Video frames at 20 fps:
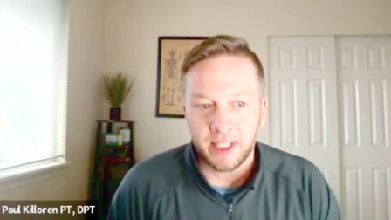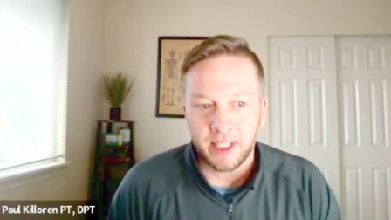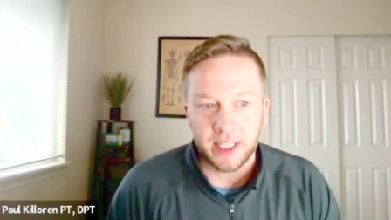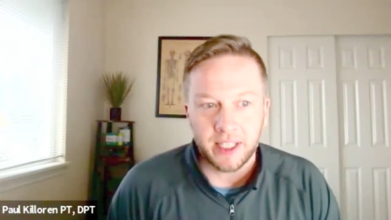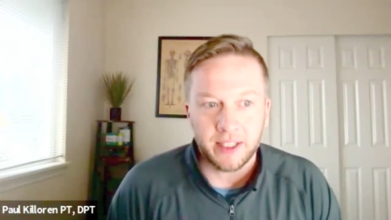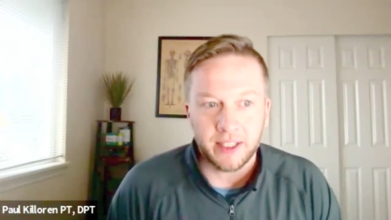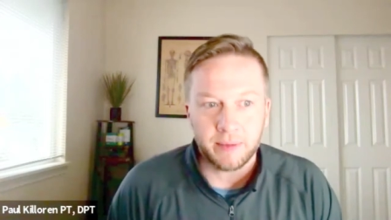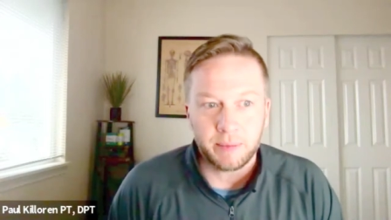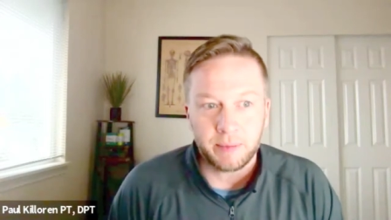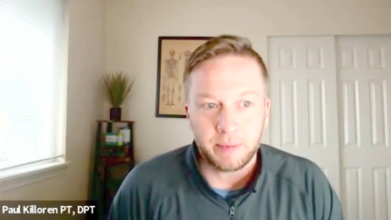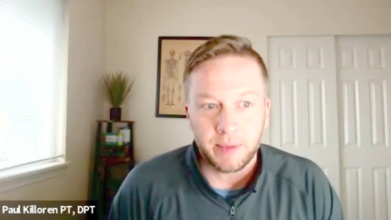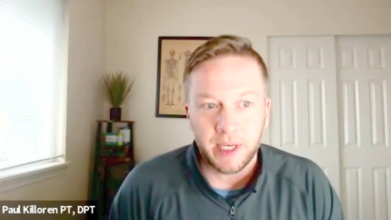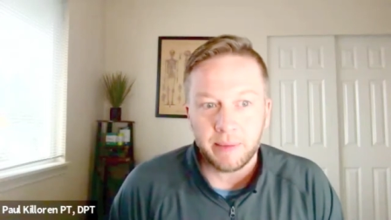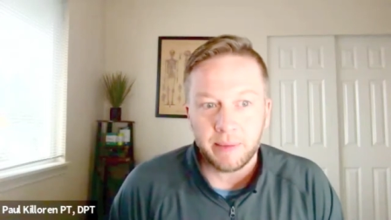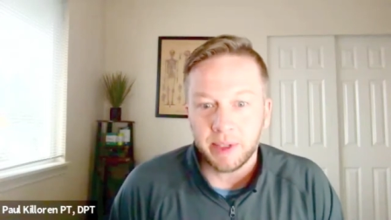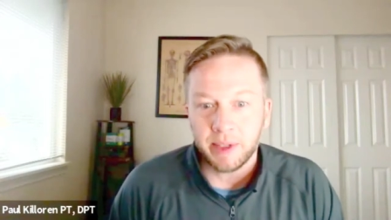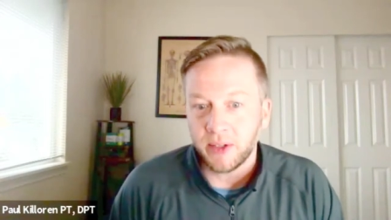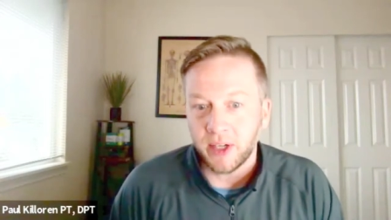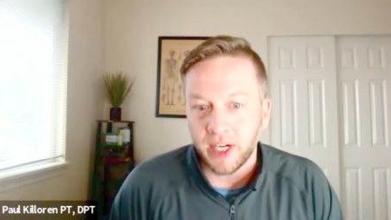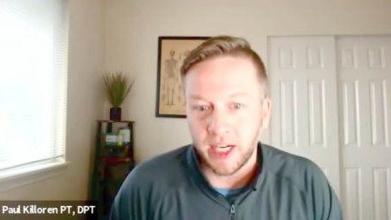are
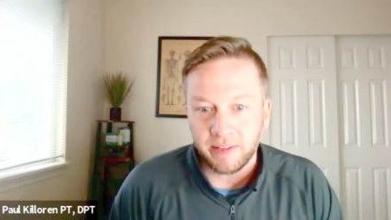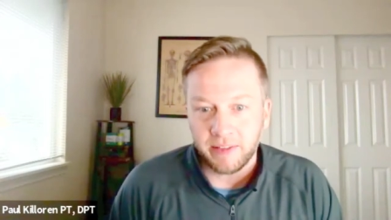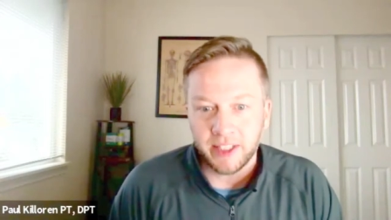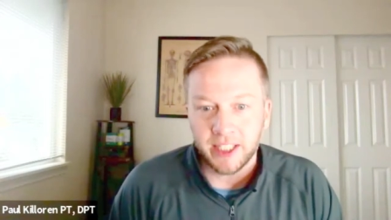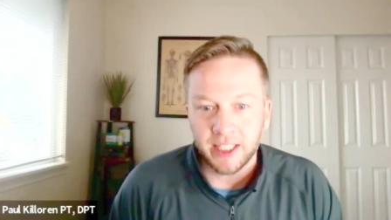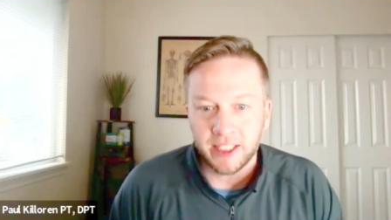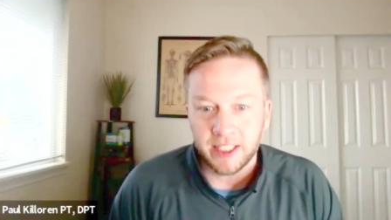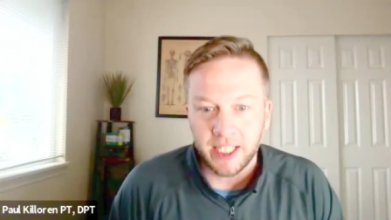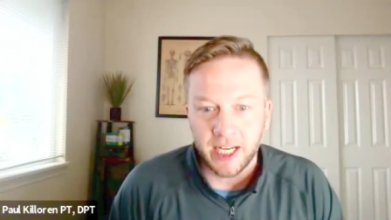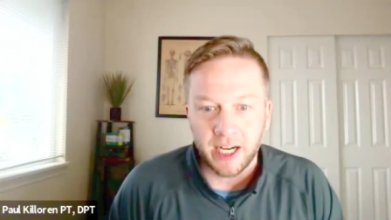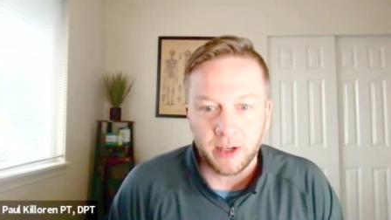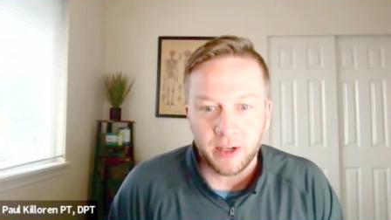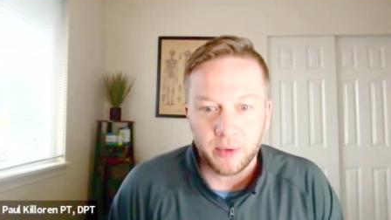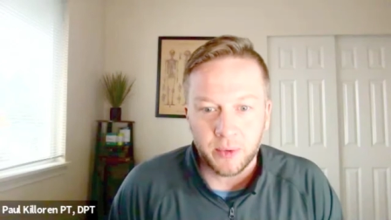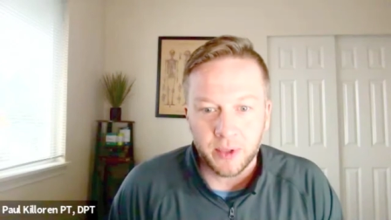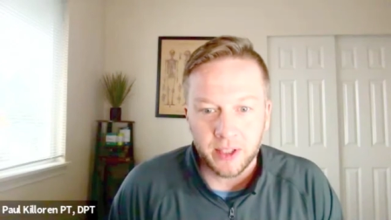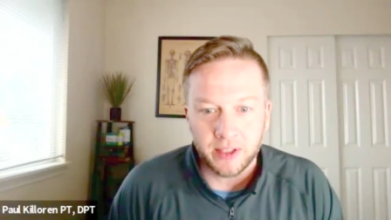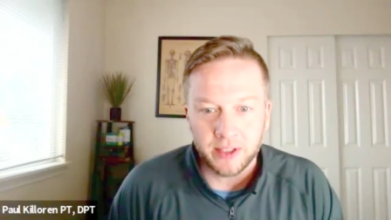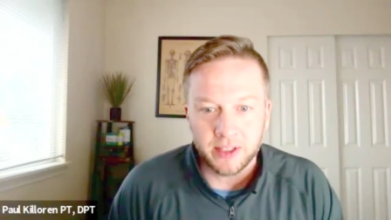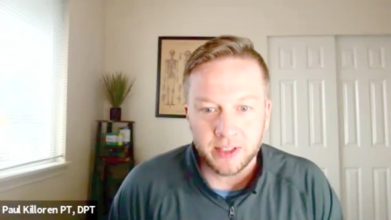probably driving it
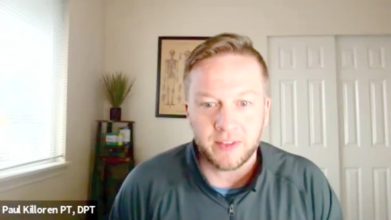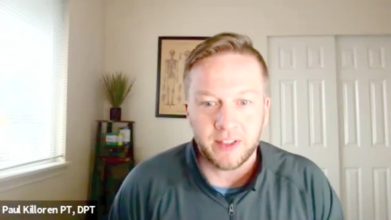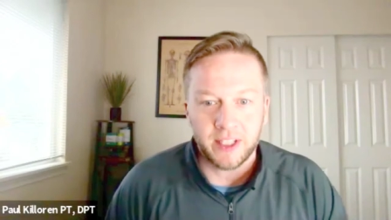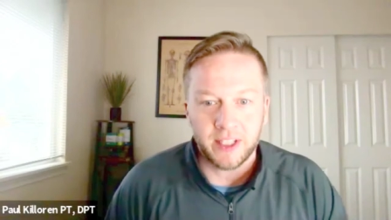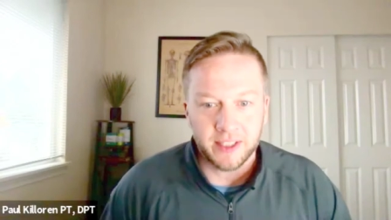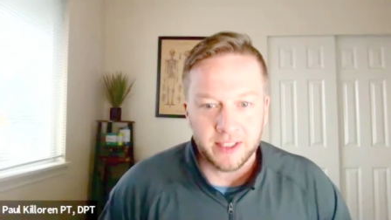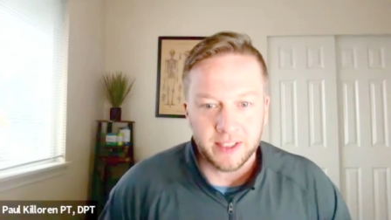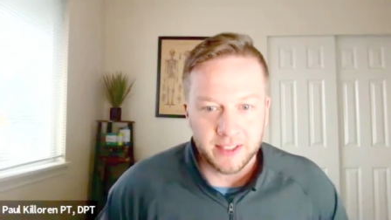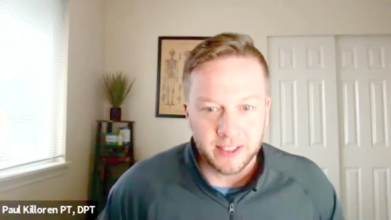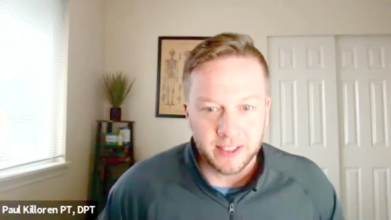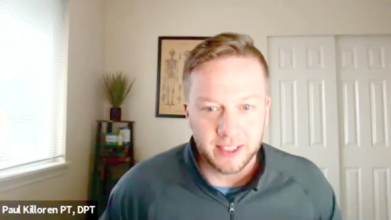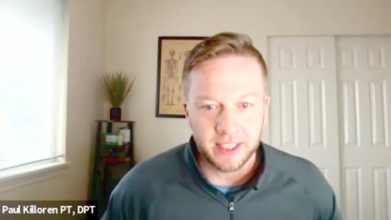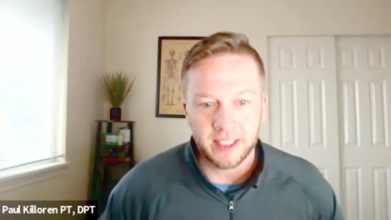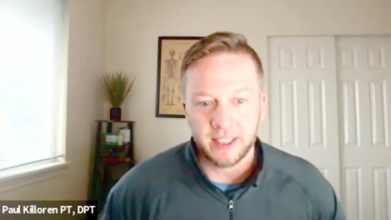downward as far as